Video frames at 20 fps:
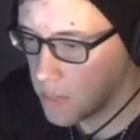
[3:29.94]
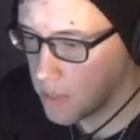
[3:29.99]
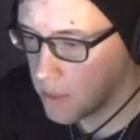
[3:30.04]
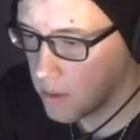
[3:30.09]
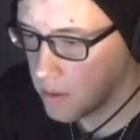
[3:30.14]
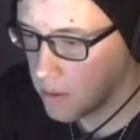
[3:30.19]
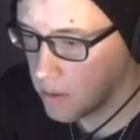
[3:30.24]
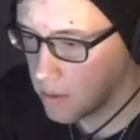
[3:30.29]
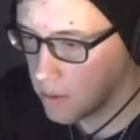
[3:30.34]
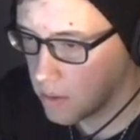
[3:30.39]

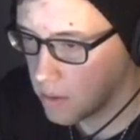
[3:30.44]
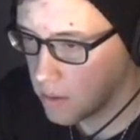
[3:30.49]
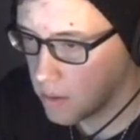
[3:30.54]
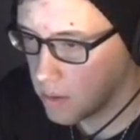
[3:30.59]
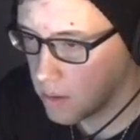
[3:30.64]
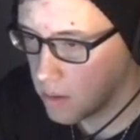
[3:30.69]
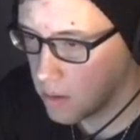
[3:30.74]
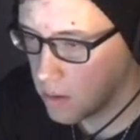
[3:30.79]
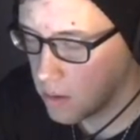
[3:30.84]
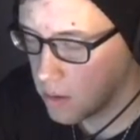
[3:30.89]

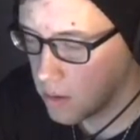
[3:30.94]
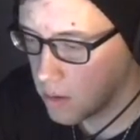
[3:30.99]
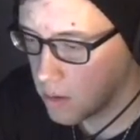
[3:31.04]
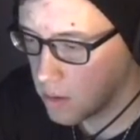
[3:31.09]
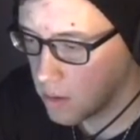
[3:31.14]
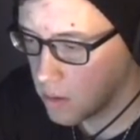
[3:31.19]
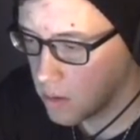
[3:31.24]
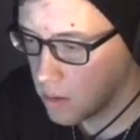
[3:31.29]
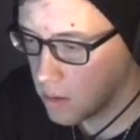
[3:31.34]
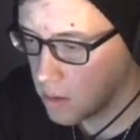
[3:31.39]

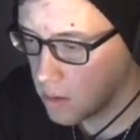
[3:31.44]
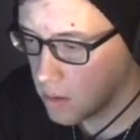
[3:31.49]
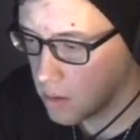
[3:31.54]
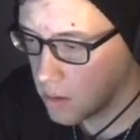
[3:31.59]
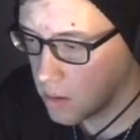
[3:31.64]
No one is speaking in this clip.